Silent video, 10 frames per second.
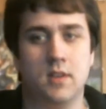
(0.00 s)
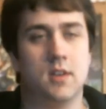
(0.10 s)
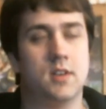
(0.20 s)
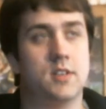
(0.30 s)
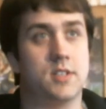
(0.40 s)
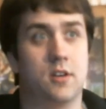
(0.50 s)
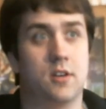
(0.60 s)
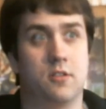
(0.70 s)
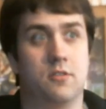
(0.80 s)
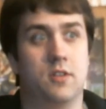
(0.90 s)

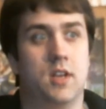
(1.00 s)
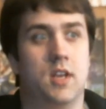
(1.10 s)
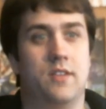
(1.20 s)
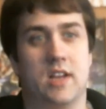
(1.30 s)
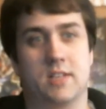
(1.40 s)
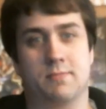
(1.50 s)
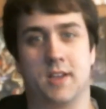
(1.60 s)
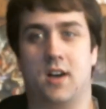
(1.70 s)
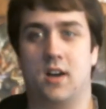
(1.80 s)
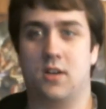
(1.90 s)
So if you guys play
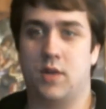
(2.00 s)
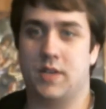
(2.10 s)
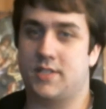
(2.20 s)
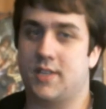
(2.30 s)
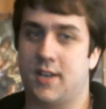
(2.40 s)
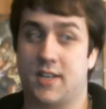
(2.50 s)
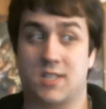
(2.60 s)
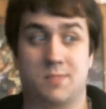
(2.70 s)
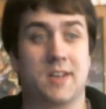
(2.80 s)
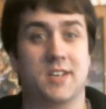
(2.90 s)
Conquest,
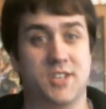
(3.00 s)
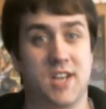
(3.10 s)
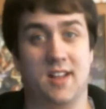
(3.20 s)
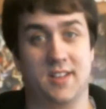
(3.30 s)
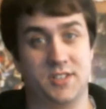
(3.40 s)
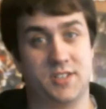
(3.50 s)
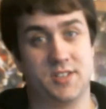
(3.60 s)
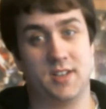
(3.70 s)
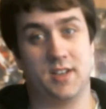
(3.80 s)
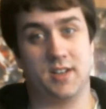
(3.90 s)
expect a challenge,
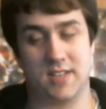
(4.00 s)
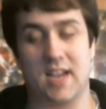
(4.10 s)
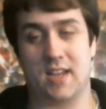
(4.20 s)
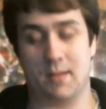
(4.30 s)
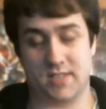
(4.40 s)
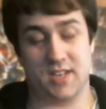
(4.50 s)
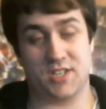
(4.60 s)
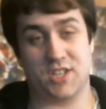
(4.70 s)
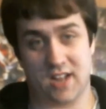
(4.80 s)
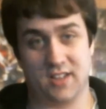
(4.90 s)
because that game is going to
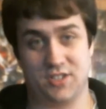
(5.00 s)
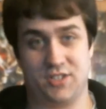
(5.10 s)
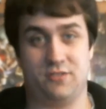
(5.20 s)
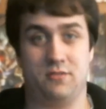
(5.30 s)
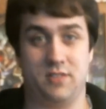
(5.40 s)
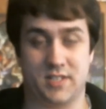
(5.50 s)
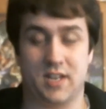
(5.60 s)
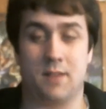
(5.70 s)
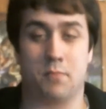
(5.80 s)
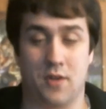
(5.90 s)
challenge you. It's
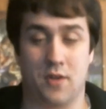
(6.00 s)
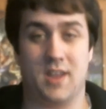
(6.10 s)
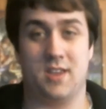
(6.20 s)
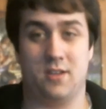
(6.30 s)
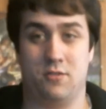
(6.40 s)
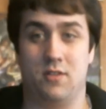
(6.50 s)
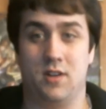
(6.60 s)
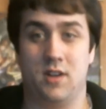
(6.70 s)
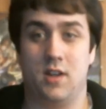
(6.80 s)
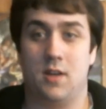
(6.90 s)
going to break you,
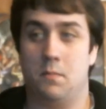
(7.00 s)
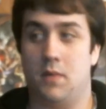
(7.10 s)
but